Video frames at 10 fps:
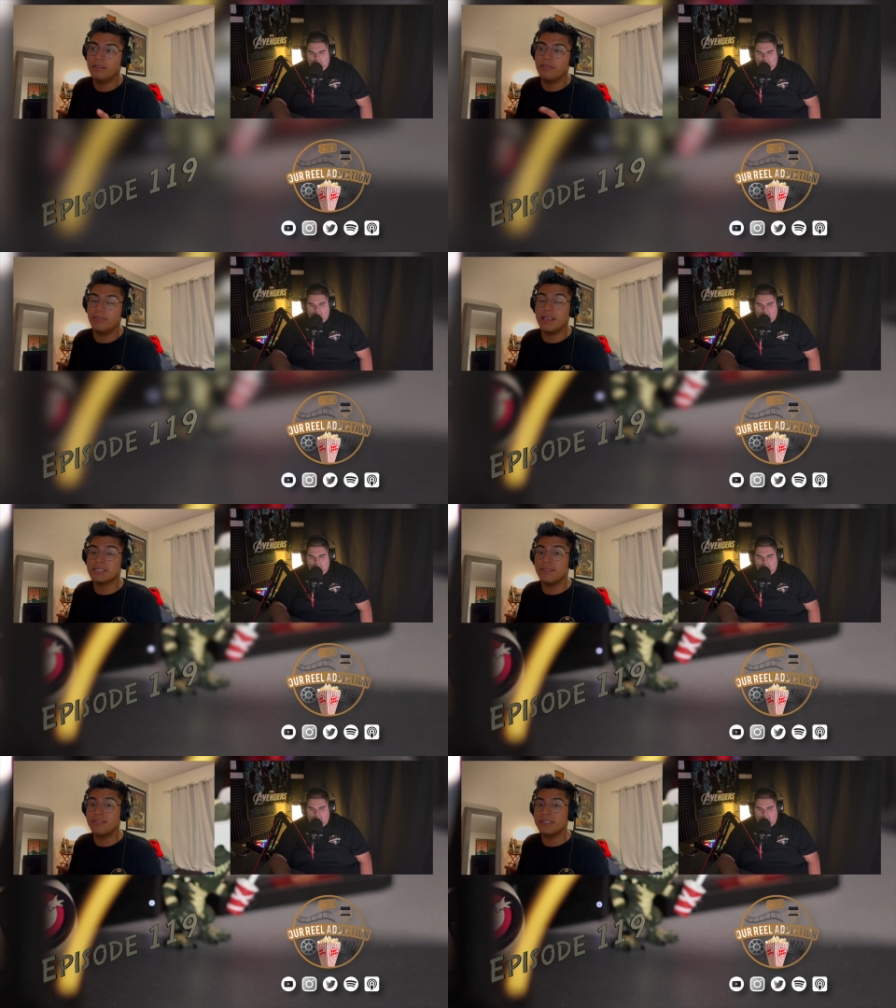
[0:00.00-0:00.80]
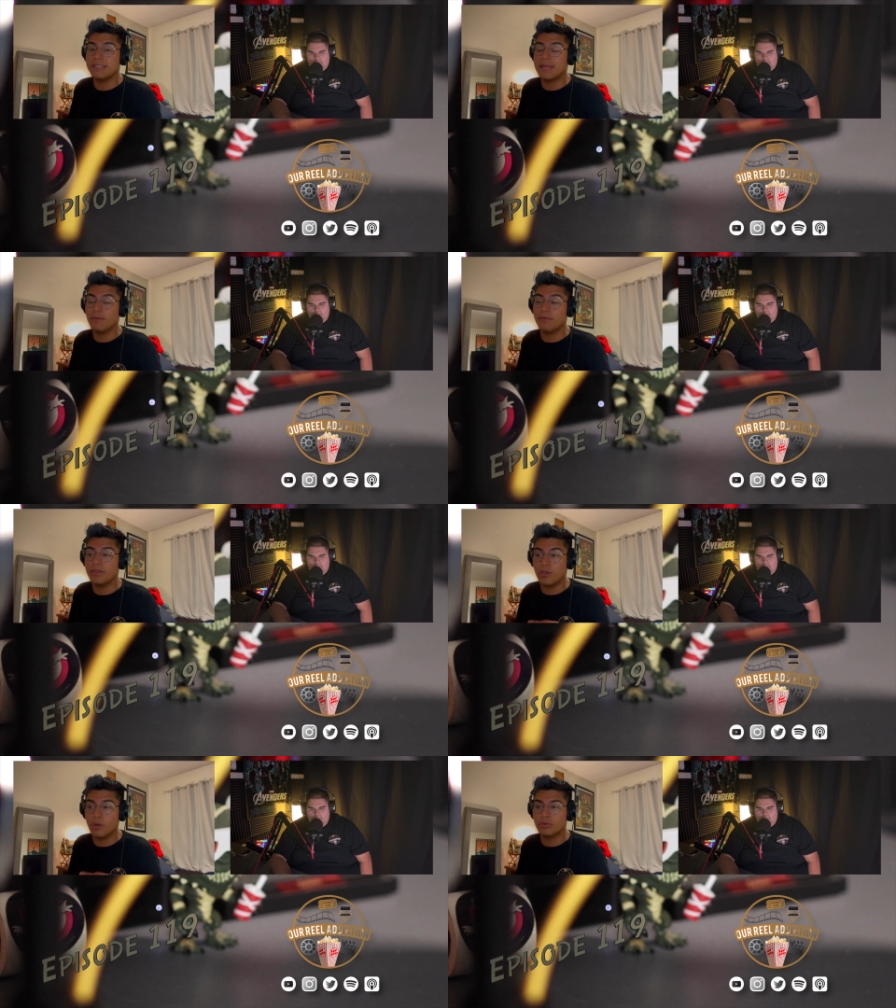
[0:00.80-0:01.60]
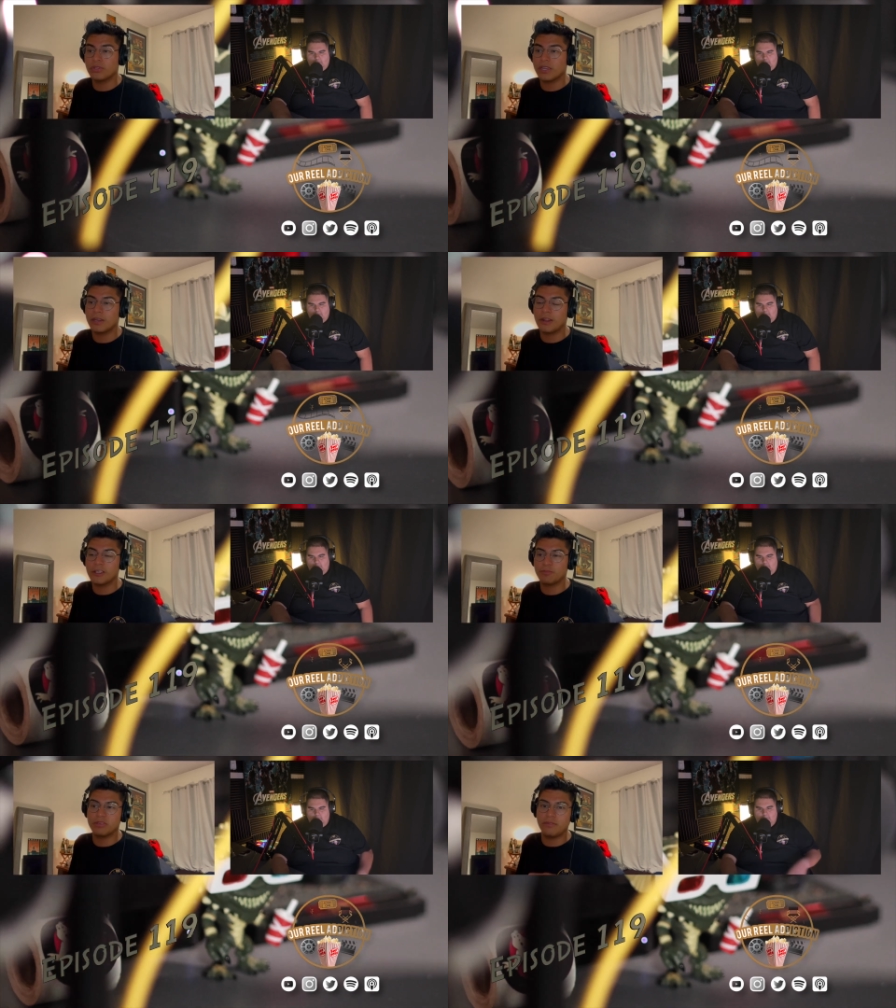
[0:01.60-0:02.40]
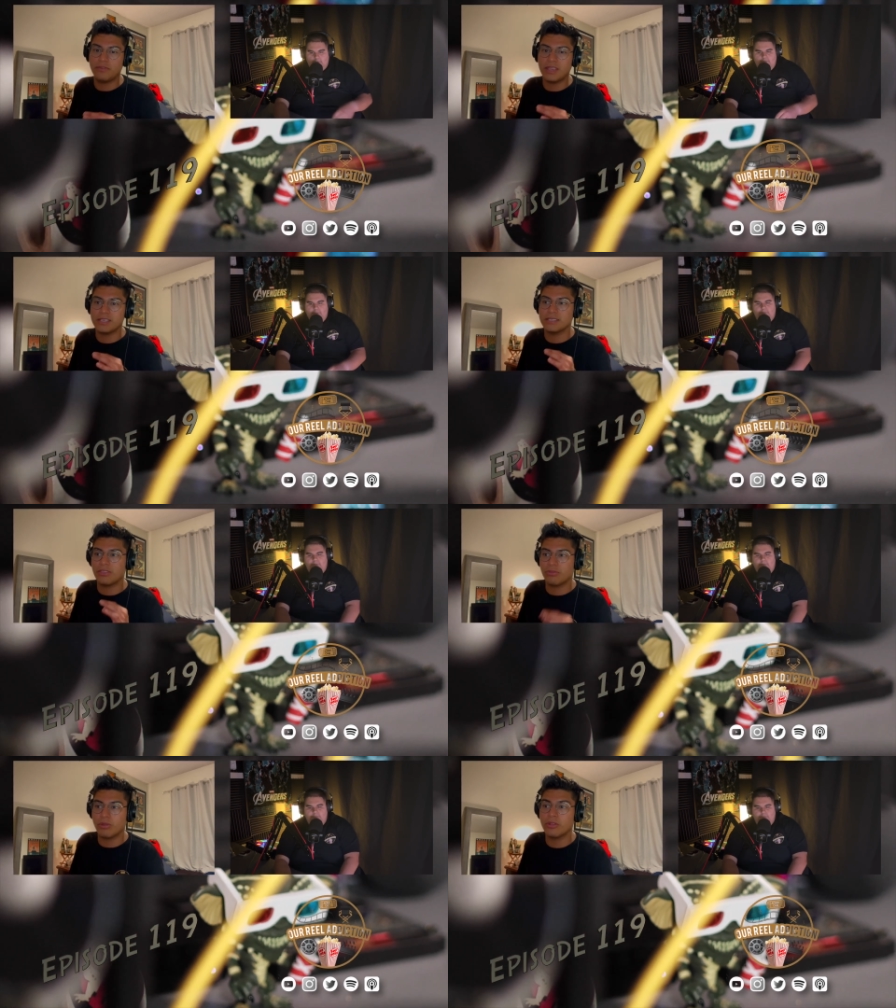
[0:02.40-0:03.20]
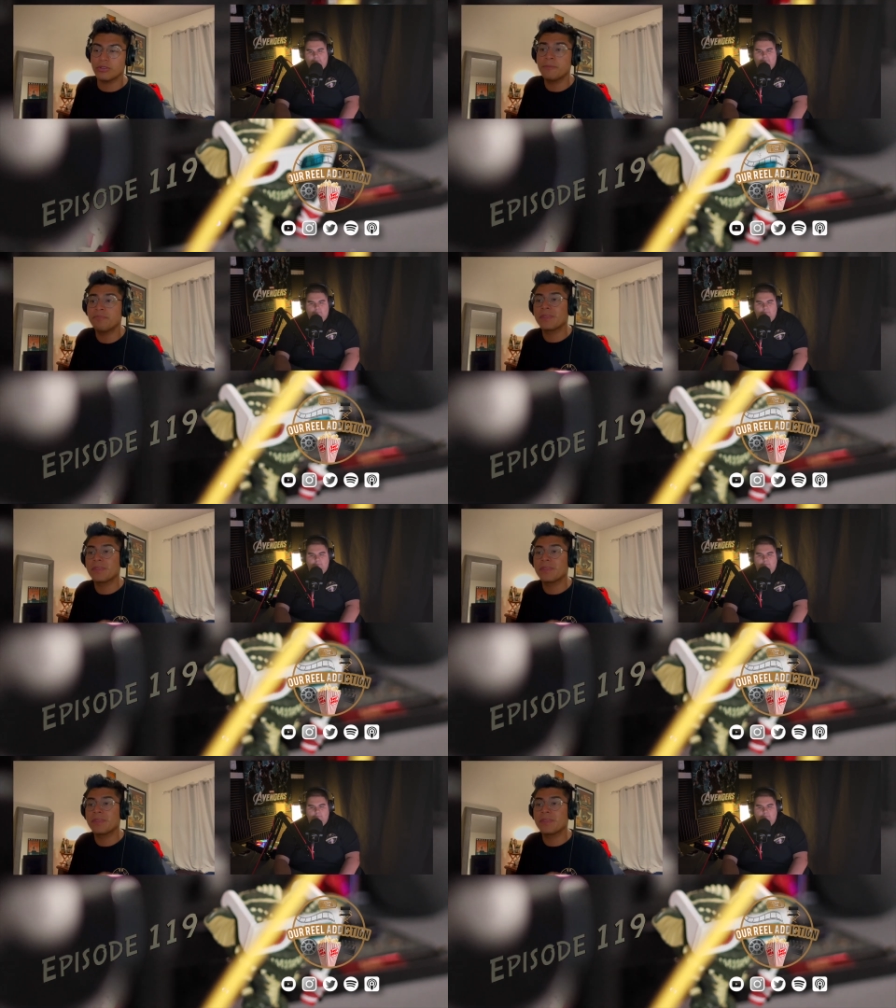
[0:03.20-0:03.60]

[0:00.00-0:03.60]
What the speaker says: If you guys haven't seen that movie, go check it out, especially because like thrillers,